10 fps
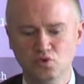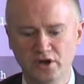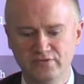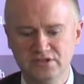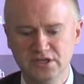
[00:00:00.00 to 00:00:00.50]

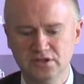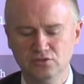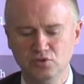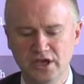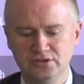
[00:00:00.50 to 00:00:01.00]
whatever deal
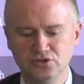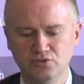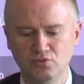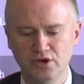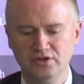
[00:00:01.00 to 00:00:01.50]
we end
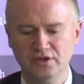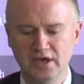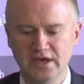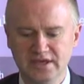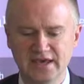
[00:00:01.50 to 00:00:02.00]
up with.
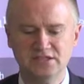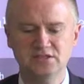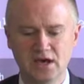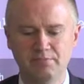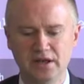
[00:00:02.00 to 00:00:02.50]
Getting
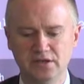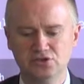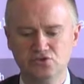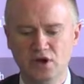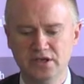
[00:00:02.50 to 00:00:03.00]
that
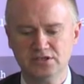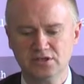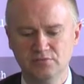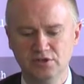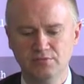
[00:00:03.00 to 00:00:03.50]
balance right is
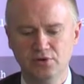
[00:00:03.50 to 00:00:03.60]
going to be